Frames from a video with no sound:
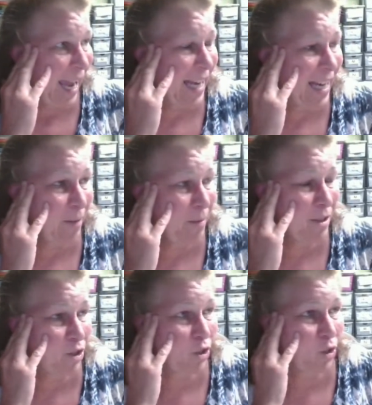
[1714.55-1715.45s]
And I've been
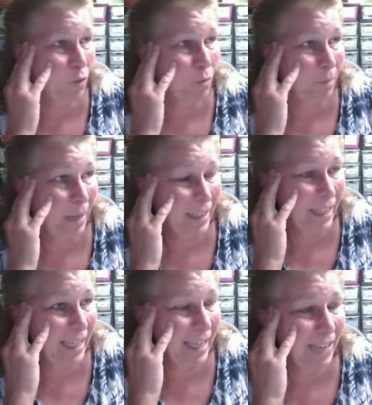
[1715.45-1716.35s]
shooting my
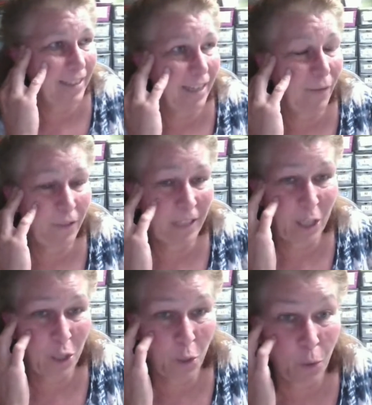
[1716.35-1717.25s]
link out there for
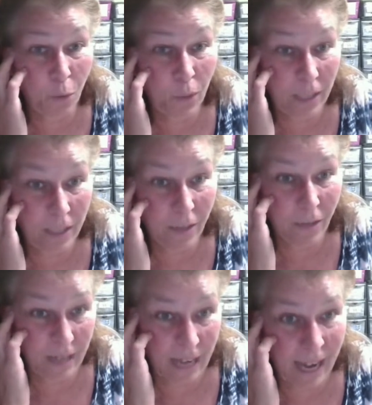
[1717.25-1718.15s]
like 2
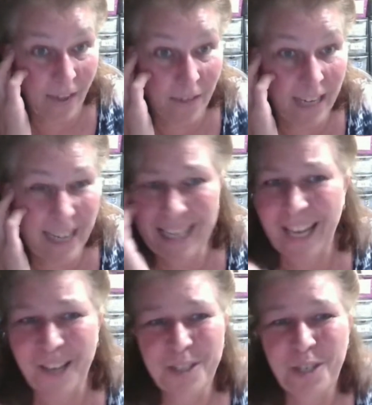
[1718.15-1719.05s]
years and I haven't hit it
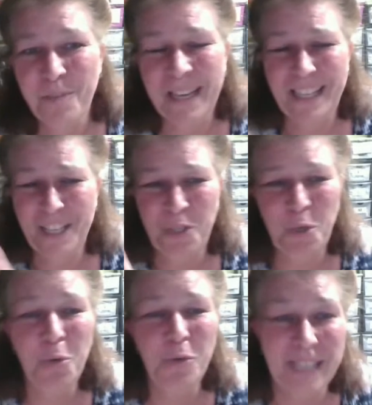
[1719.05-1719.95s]
yet. So you make like
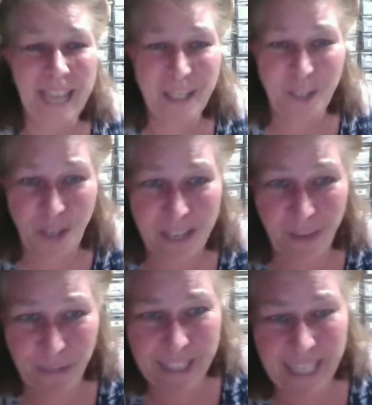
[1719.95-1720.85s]
2 cents on
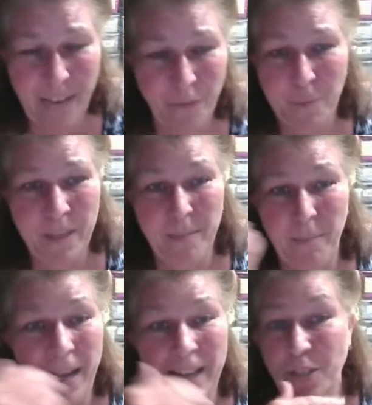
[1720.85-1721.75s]
everything everybody
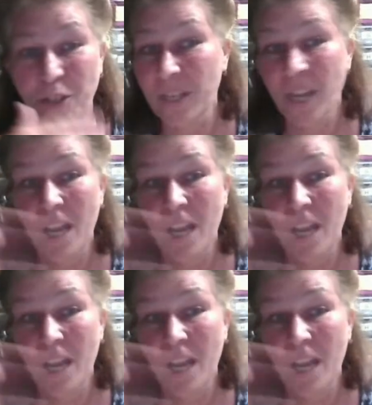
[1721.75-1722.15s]
buys, because